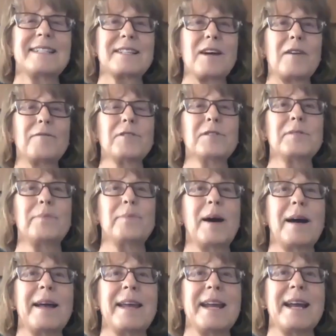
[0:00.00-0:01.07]
governed
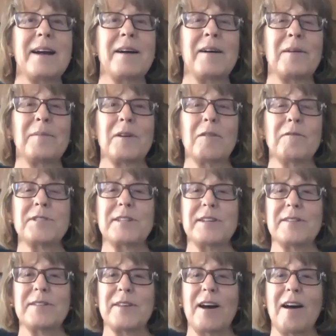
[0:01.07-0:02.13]
by
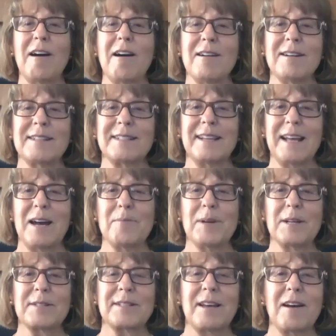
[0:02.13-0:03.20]
obviously the heart, how
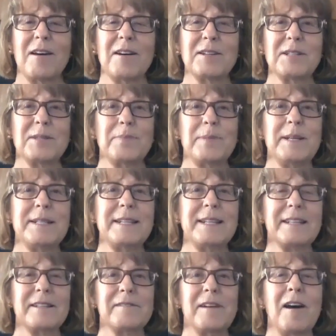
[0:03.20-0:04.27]
much the heart is
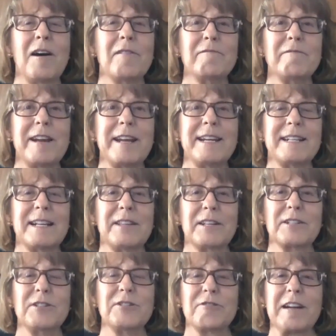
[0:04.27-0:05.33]
beating, the heart rate, and the
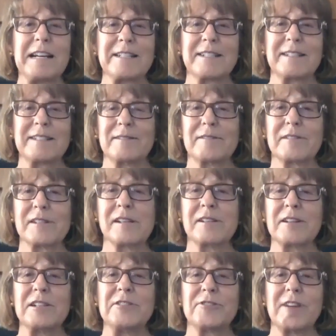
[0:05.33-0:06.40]

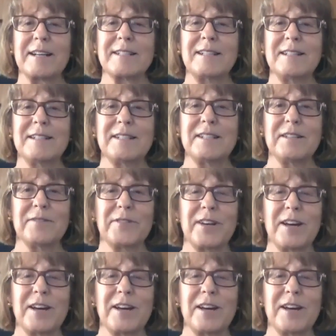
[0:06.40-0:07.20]
contractility of the